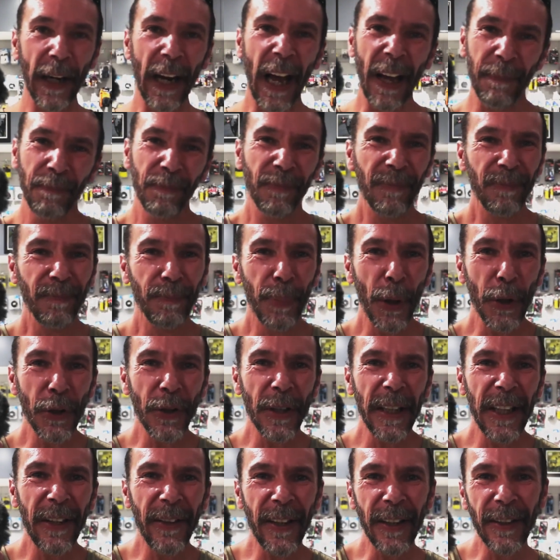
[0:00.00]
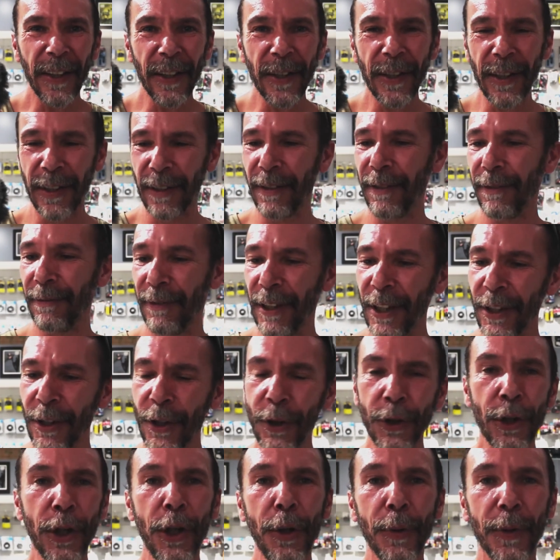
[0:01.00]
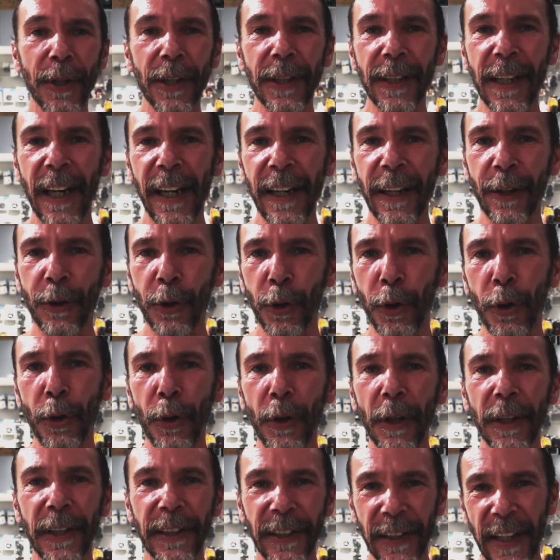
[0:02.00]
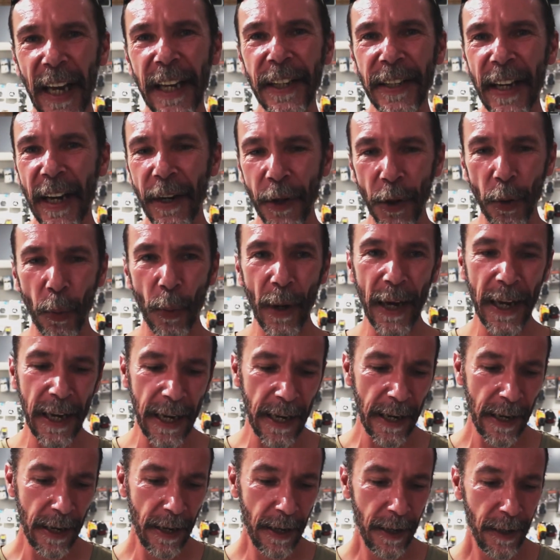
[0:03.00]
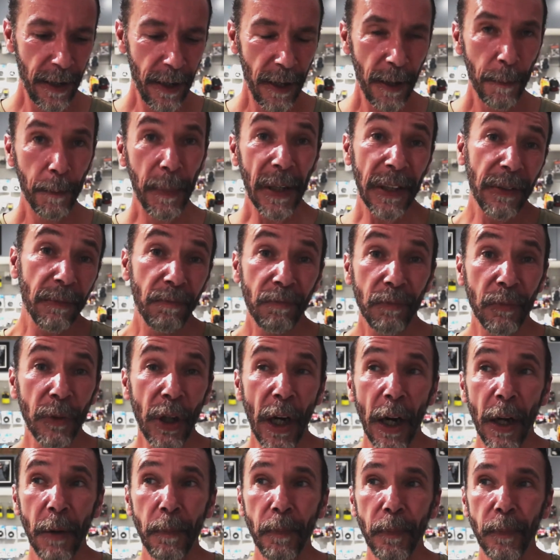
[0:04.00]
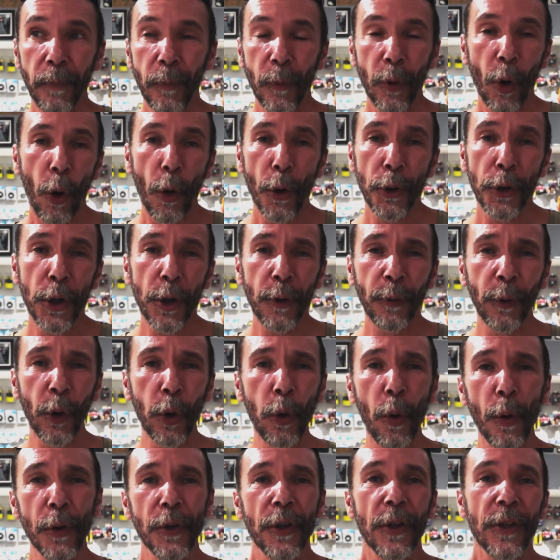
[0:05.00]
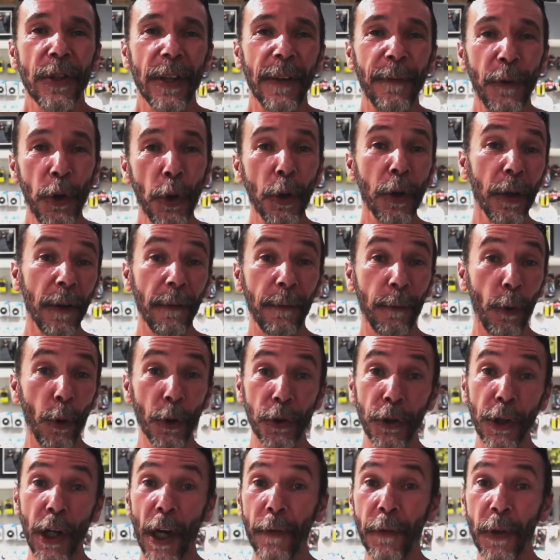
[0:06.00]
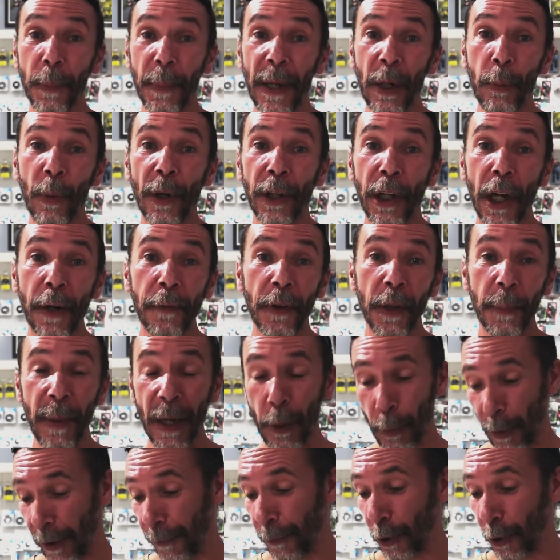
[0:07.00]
I personally think this is cute. It's kind of cool. It stays out of the way, but you know, horses for courses. If you can afford to go for the big one, go for the big one.